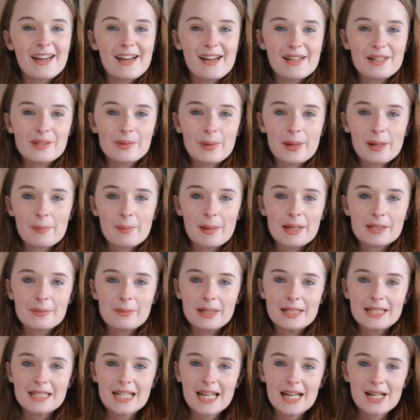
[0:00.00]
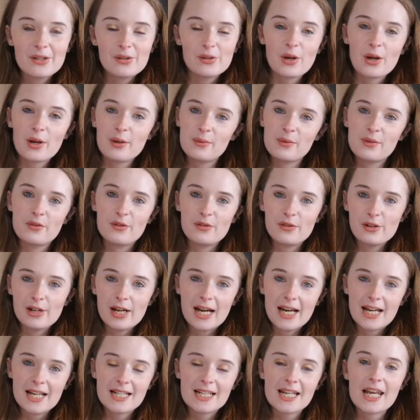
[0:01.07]
guys, welcome back to my channel. Hope you all
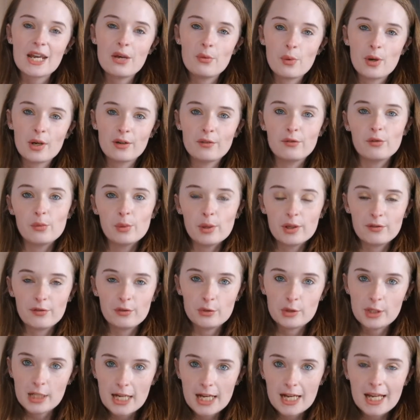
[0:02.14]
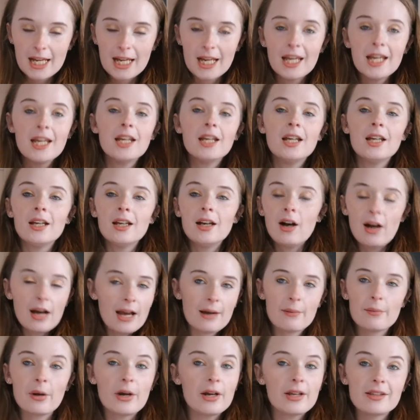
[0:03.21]
had a wonderful, wonderful day. I
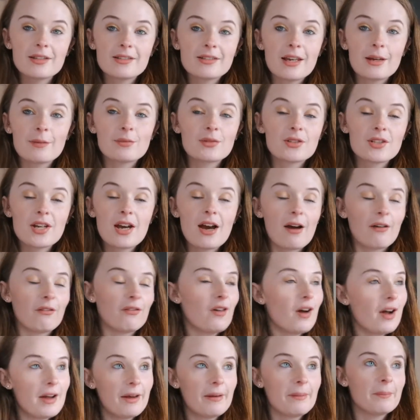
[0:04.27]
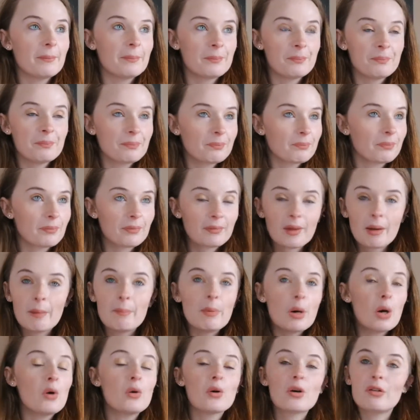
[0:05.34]
am wearing the same stuff. I'm
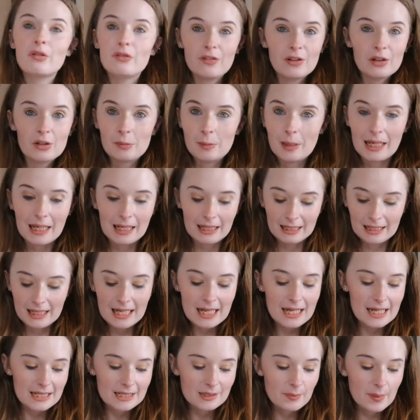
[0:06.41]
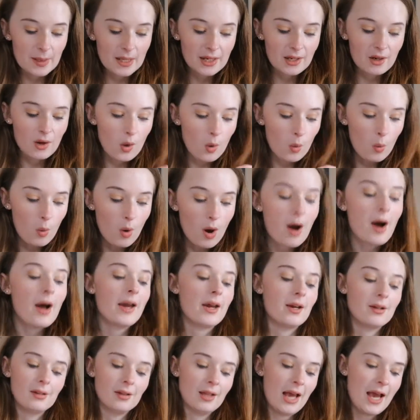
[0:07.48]
bulk filming. It has been a
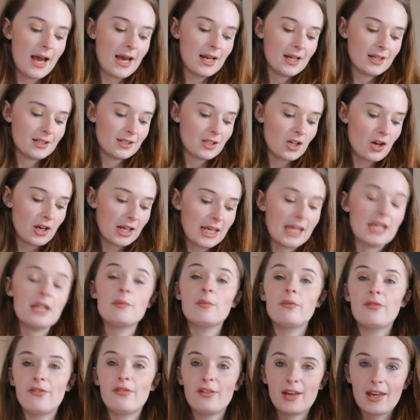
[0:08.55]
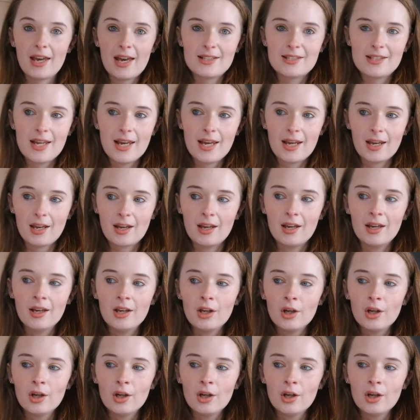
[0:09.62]
while and I keep forgetting